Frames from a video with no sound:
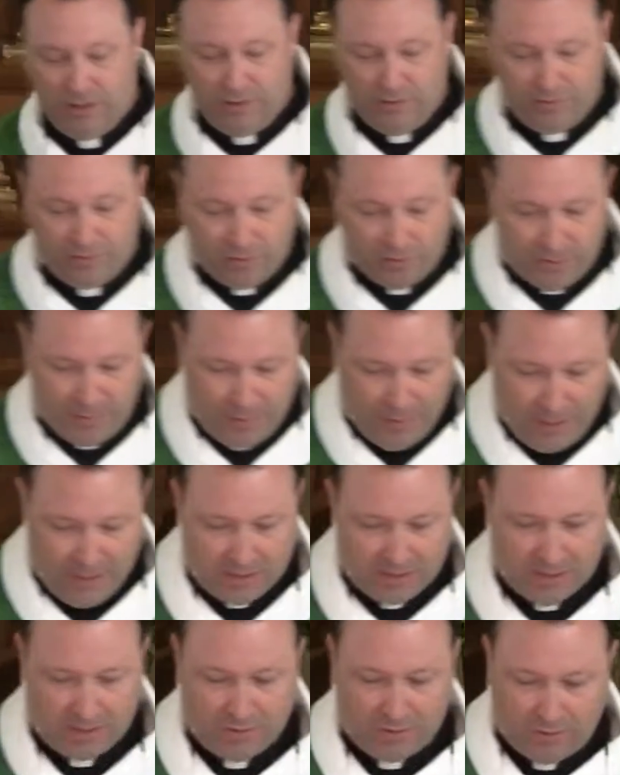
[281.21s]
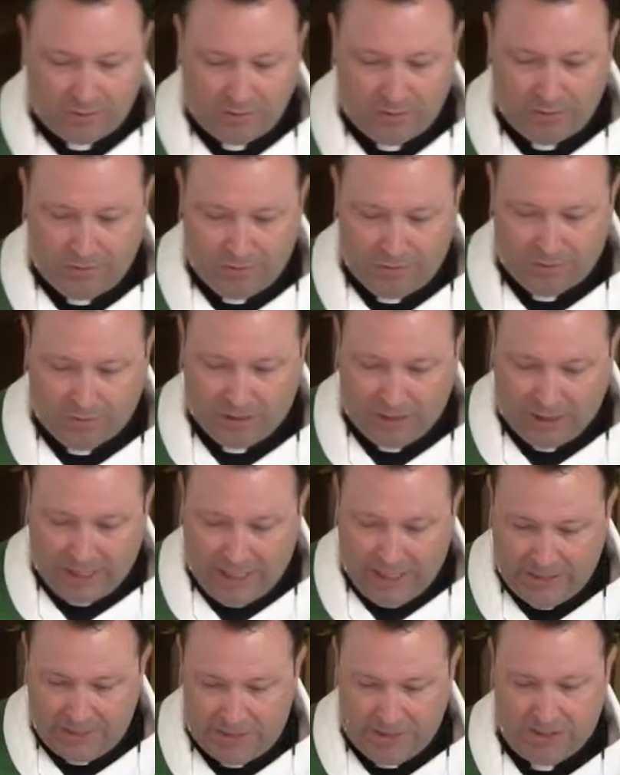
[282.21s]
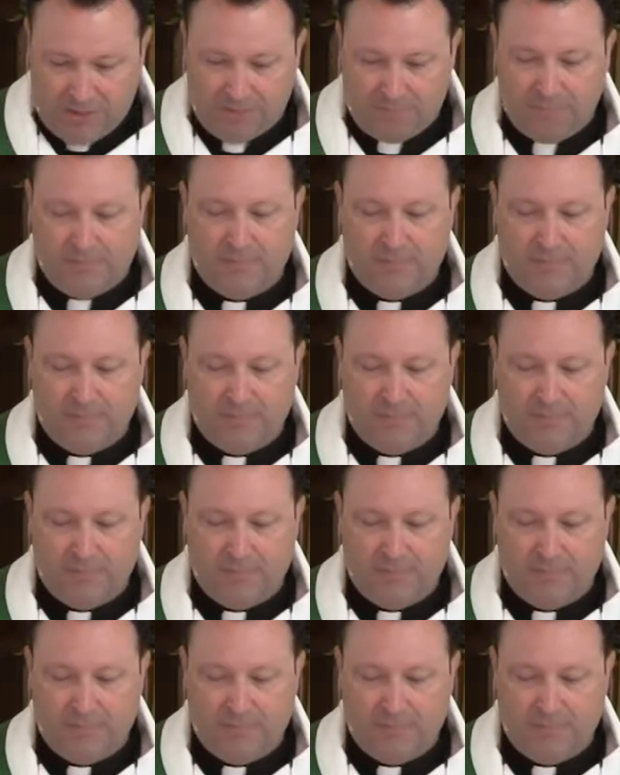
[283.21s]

for repentance for Elijah.